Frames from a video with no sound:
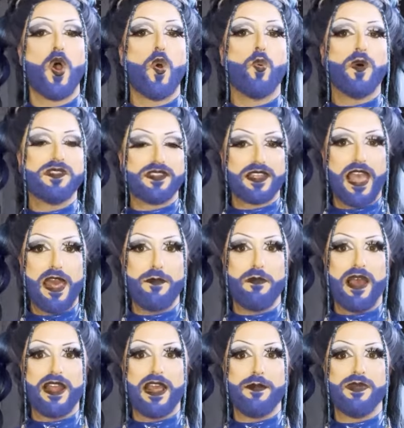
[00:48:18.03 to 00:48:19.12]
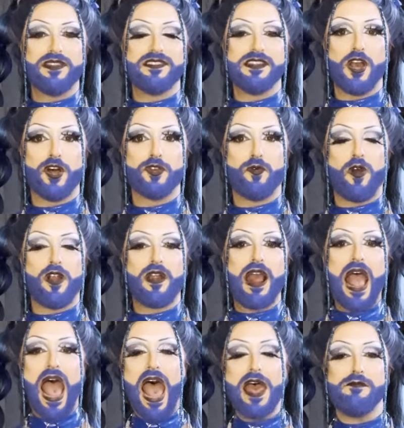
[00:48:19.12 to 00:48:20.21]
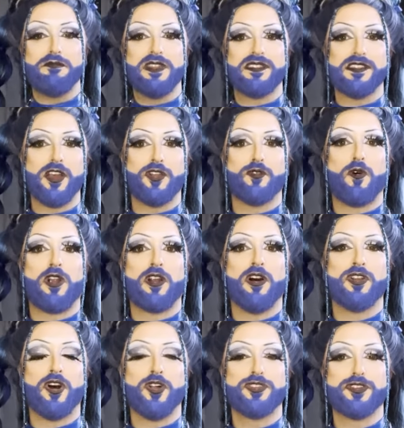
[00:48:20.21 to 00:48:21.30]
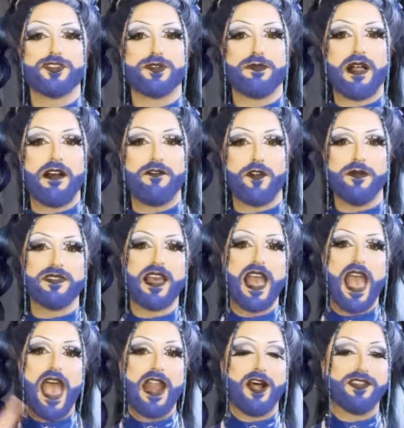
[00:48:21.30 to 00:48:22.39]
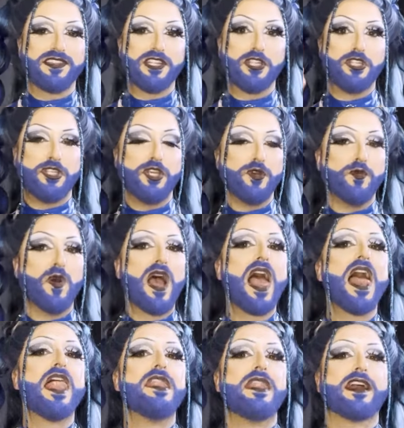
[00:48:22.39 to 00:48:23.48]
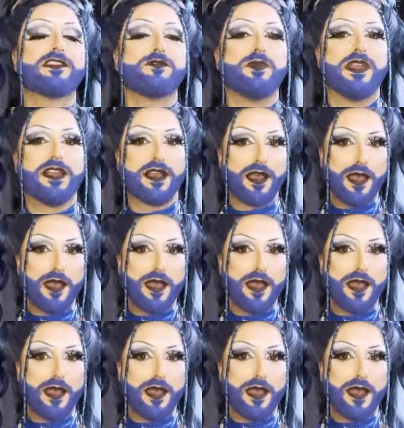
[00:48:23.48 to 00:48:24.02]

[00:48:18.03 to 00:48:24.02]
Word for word: Once again, my name is Neon Noire, at Miss Neon Noire on all social platforms, and I'll see you next week.